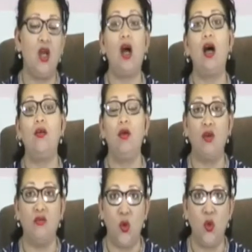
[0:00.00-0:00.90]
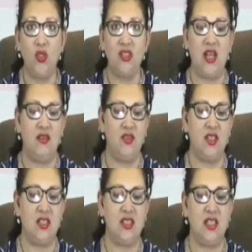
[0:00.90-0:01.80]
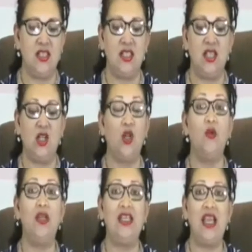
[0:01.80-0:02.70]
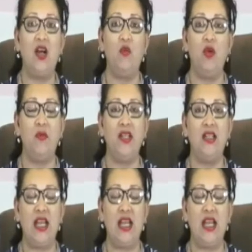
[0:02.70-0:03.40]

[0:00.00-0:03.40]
Of all diversities, including young women,